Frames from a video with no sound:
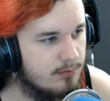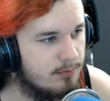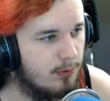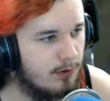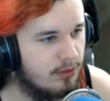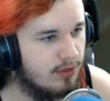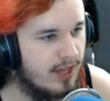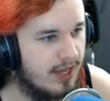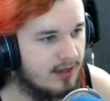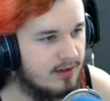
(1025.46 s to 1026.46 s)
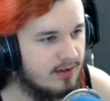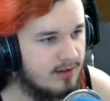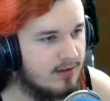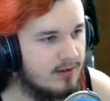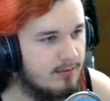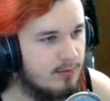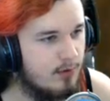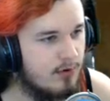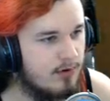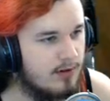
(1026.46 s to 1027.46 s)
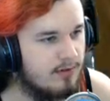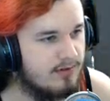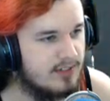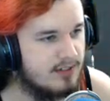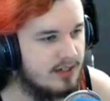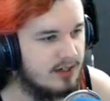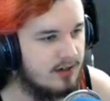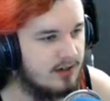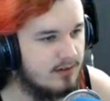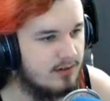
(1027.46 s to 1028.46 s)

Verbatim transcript: Poor thing. Poor Invisideer.